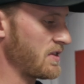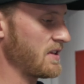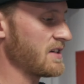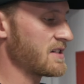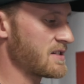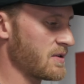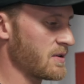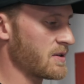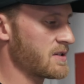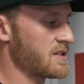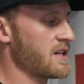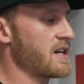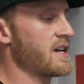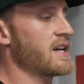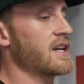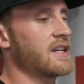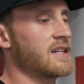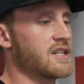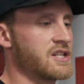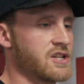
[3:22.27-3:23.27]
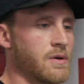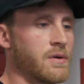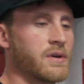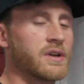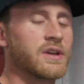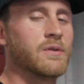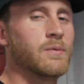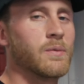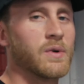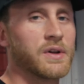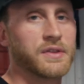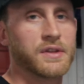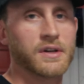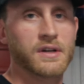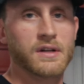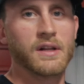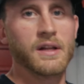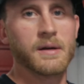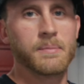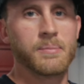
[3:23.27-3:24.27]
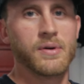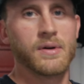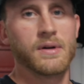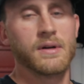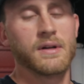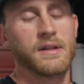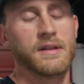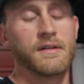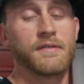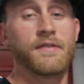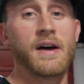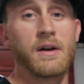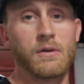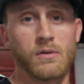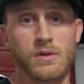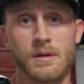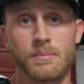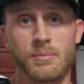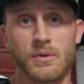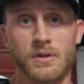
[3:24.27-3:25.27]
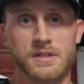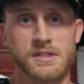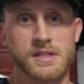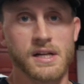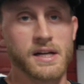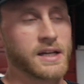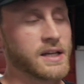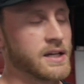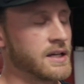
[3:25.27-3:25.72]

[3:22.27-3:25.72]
this looks like and showing you what the clip, the final clip looks like.